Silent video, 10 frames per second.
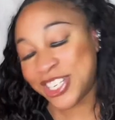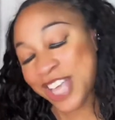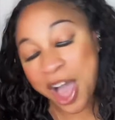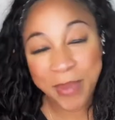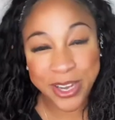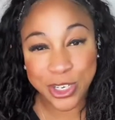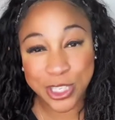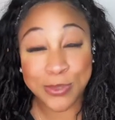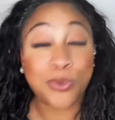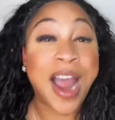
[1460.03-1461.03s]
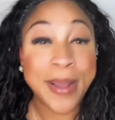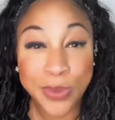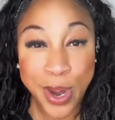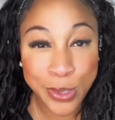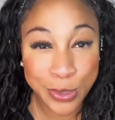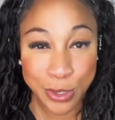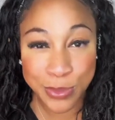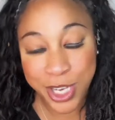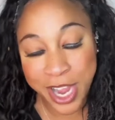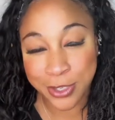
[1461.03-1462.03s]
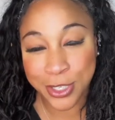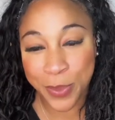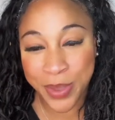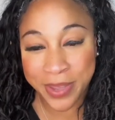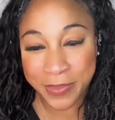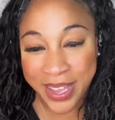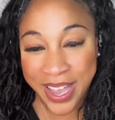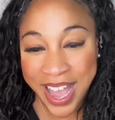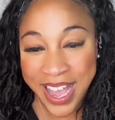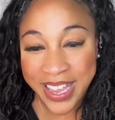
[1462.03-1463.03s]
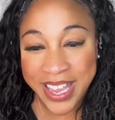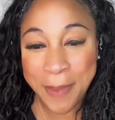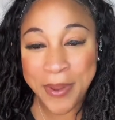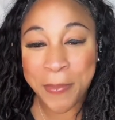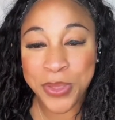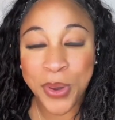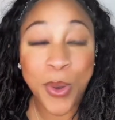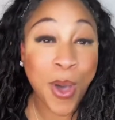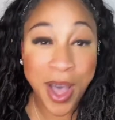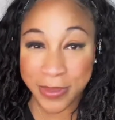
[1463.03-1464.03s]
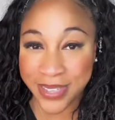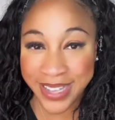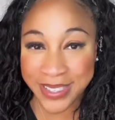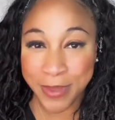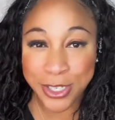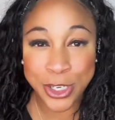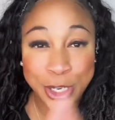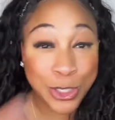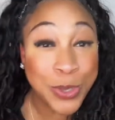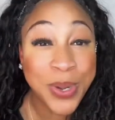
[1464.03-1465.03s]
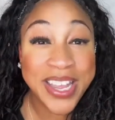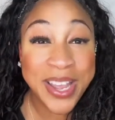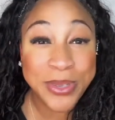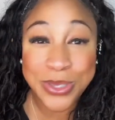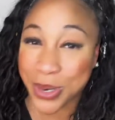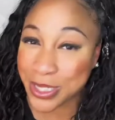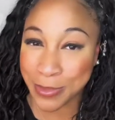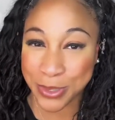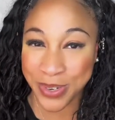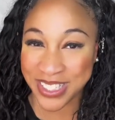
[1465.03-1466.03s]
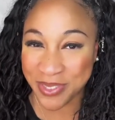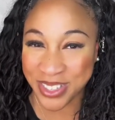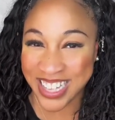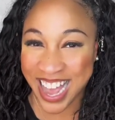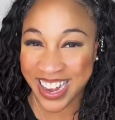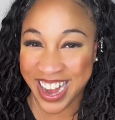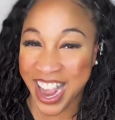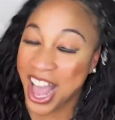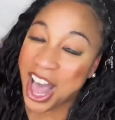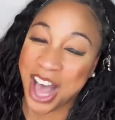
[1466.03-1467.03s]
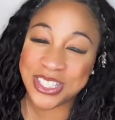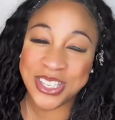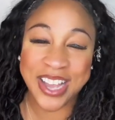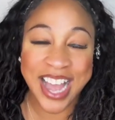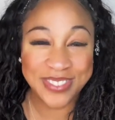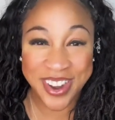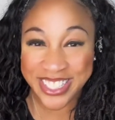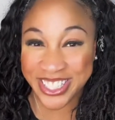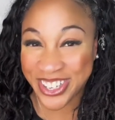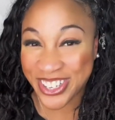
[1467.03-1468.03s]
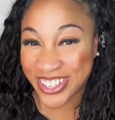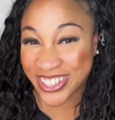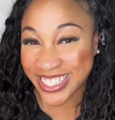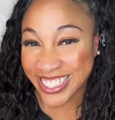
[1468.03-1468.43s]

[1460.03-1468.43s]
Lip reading: Y'all make sure to subscribe to our YouTube channel so that we can be keeping up with you on all updates, and make sure you're tuning in with Storytime Sirece every Saturday. I'll see you guys very soon.